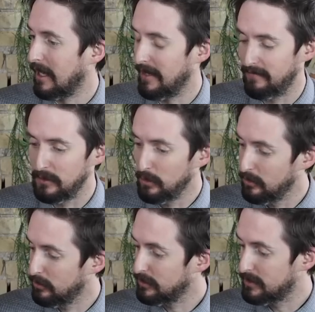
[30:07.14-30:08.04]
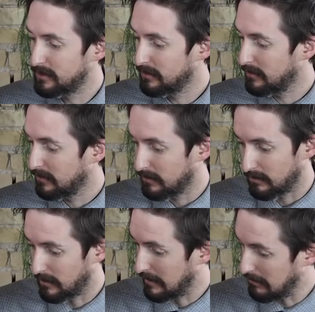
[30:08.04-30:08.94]
I've used
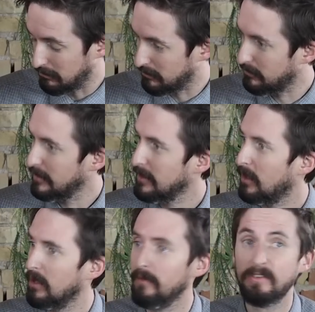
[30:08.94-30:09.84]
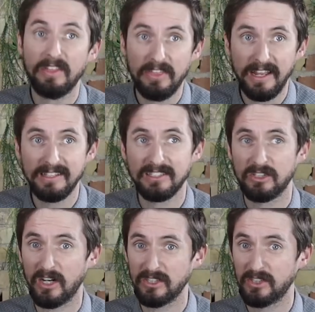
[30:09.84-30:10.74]
really all of the things that
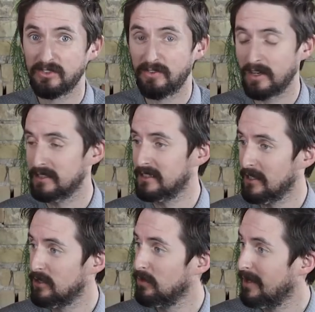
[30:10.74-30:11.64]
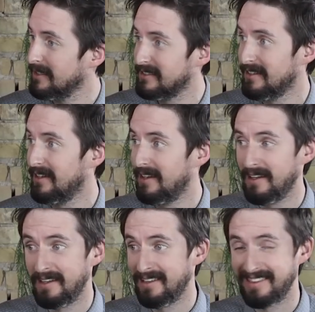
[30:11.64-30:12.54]
Josh's Frogs sent to us.
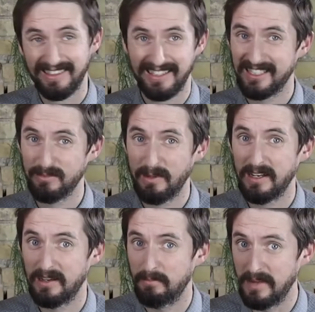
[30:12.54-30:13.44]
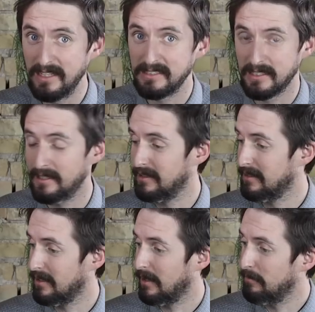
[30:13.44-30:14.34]
This has been an
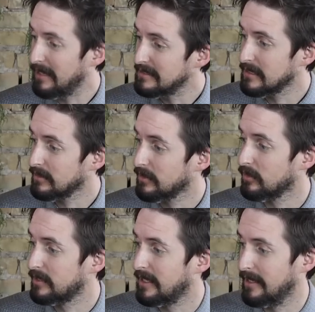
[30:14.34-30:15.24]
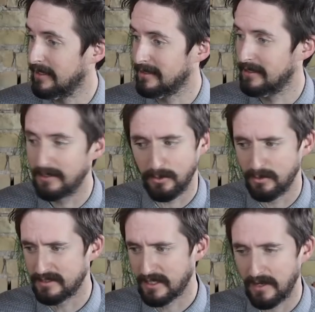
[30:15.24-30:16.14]
amazing little kit.
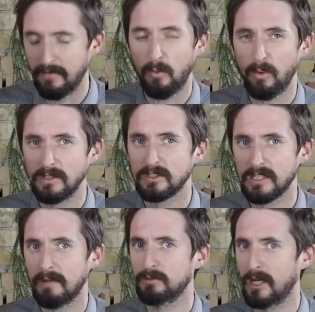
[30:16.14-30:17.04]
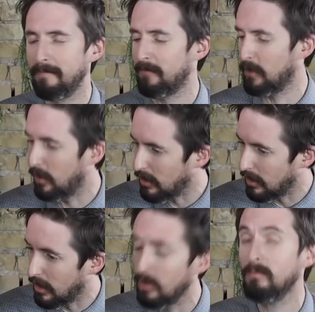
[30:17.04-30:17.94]
It's kind of a one-stop shop for
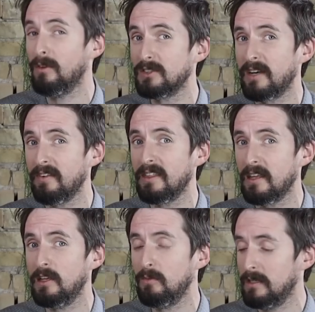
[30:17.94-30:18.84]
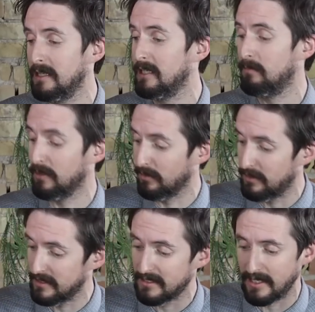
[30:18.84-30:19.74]
almost everything you would need to build
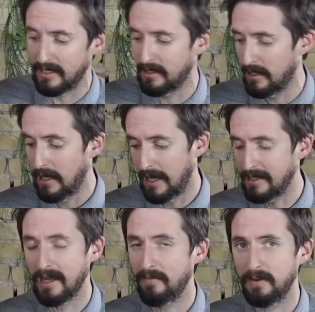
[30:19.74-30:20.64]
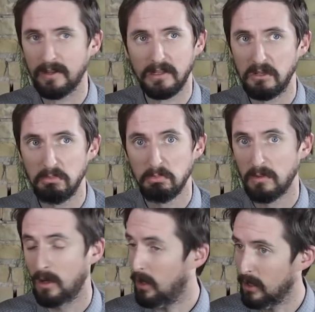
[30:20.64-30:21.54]
this tank, and definitely
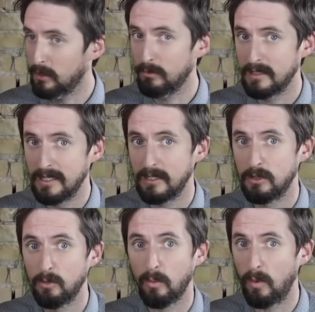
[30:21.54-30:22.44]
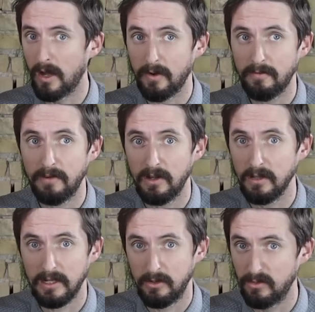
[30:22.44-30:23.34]
all you would need to do a
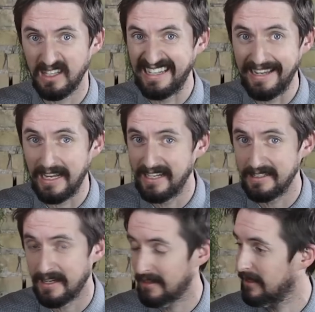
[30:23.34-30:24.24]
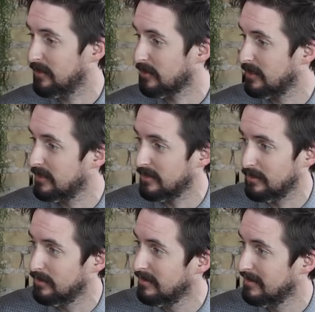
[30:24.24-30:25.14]
waterfall in really any tank that you're gonna
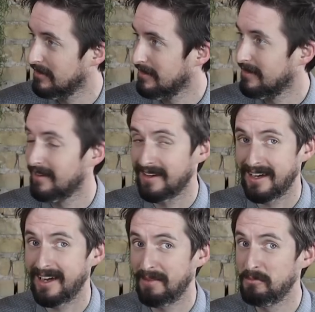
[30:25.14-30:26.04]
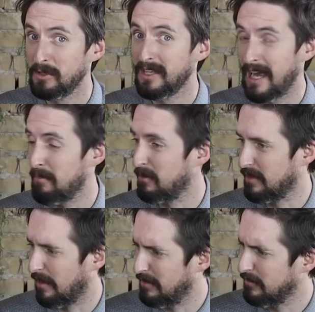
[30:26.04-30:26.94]
do. I'm really happy with
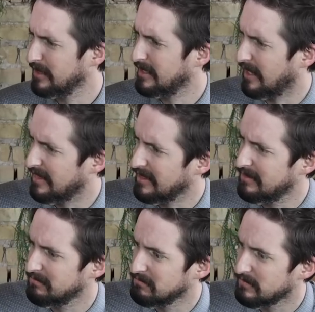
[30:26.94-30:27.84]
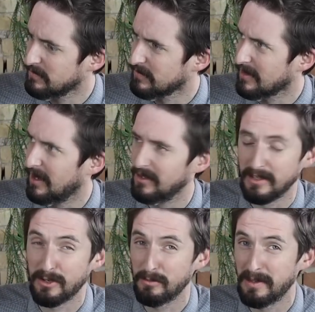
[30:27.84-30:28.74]
it. I mean, really, I think a
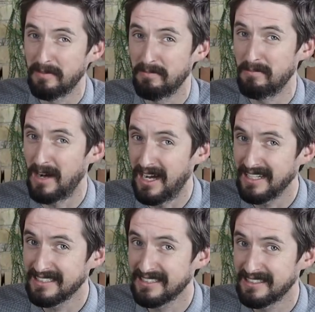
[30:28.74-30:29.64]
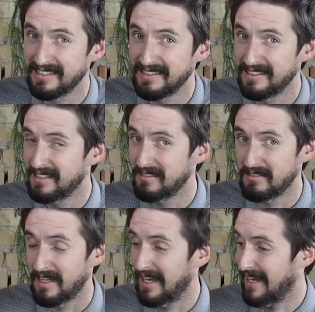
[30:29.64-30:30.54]
little bit of moss
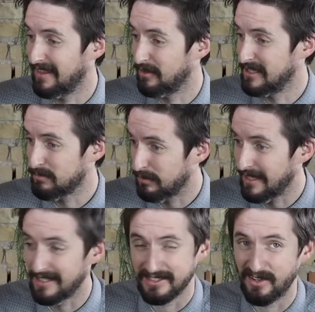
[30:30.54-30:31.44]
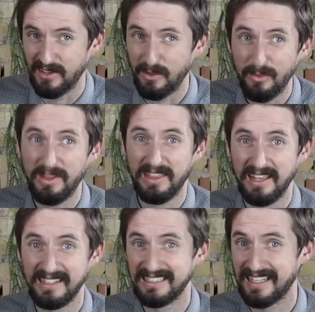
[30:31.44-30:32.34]
and these plants are the only
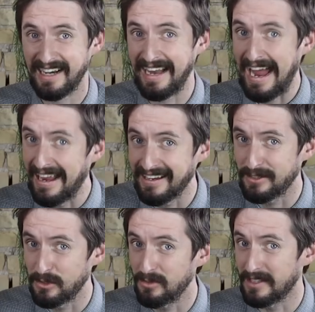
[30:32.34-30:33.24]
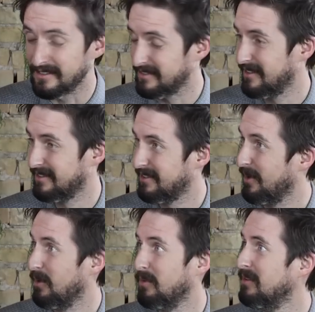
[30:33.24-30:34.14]
things that I added to this.
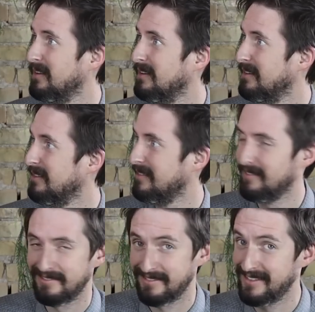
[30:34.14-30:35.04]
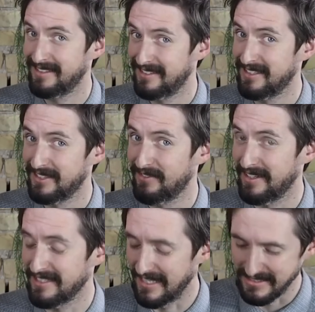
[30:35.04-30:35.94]
So this is
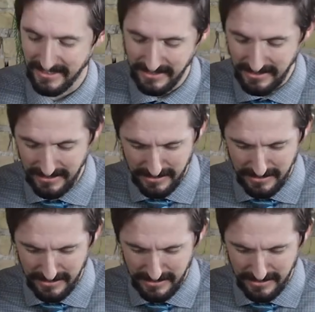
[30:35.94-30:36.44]
fantastic.